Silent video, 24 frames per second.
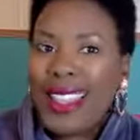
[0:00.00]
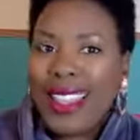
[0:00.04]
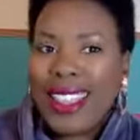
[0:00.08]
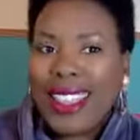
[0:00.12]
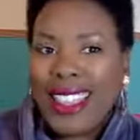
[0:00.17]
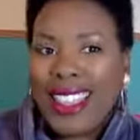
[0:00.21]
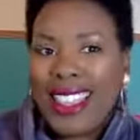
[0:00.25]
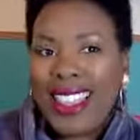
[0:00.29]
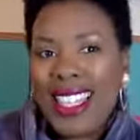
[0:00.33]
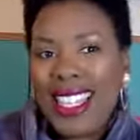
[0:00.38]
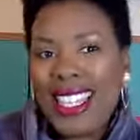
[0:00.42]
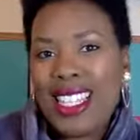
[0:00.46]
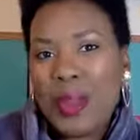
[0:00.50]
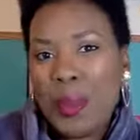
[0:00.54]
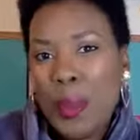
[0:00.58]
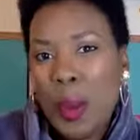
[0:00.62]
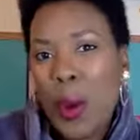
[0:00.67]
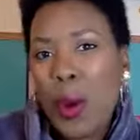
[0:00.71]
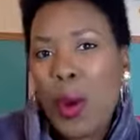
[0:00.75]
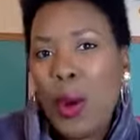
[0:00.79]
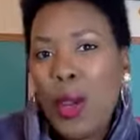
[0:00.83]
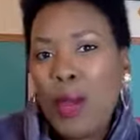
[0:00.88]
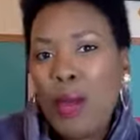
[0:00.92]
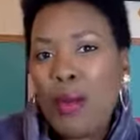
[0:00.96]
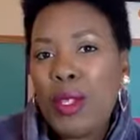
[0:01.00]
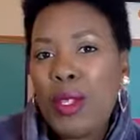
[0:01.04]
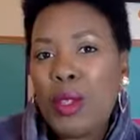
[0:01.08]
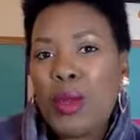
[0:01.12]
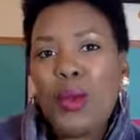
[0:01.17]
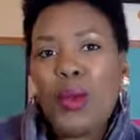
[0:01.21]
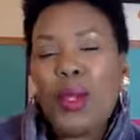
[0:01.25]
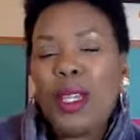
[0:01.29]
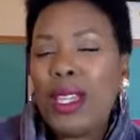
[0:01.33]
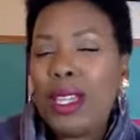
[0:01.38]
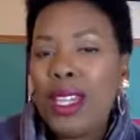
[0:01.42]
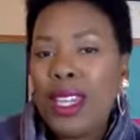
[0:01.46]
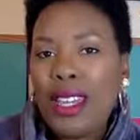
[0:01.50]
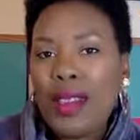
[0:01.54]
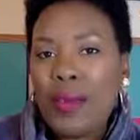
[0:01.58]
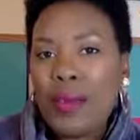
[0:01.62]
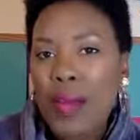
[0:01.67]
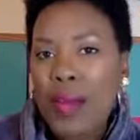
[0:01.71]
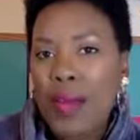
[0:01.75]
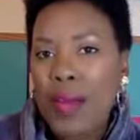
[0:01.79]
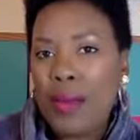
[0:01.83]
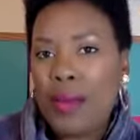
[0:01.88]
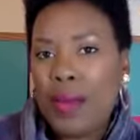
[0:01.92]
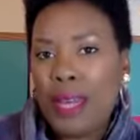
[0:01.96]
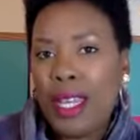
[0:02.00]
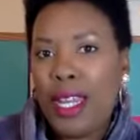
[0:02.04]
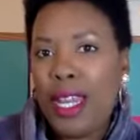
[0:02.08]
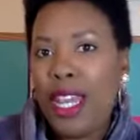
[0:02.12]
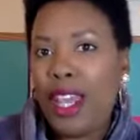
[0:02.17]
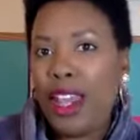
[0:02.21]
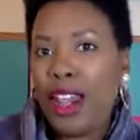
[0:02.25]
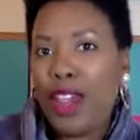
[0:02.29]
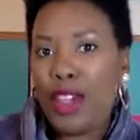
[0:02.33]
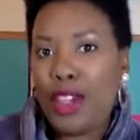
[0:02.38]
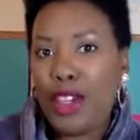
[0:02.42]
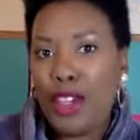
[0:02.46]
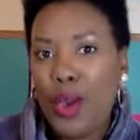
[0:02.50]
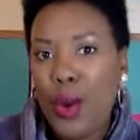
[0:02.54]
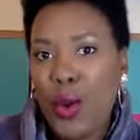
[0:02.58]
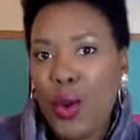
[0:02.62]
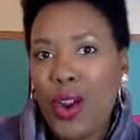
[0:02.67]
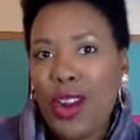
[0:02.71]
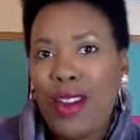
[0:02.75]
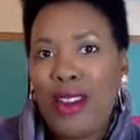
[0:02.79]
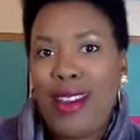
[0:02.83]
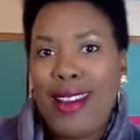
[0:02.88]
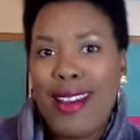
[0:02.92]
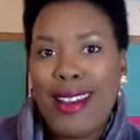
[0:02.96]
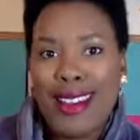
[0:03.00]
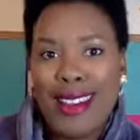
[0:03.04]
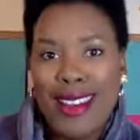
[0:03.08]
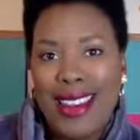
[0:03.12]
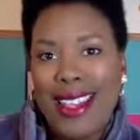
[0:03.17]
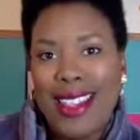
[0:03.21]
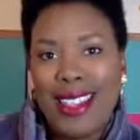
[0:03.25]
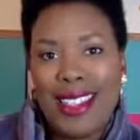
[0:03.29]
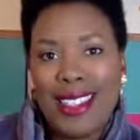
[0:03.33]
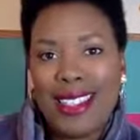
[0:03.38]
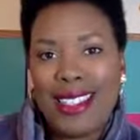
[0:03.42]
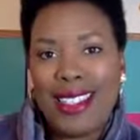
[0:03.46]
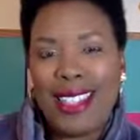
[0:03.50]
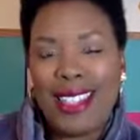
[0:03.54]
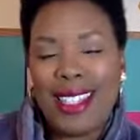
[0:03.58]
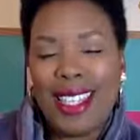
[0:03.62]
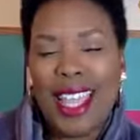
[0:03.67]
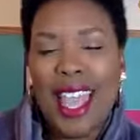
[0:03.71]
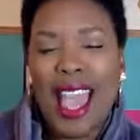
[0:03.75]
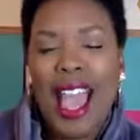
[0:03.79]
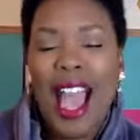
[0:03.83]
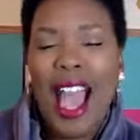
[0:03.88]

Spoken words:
this program is really about meeting your needs.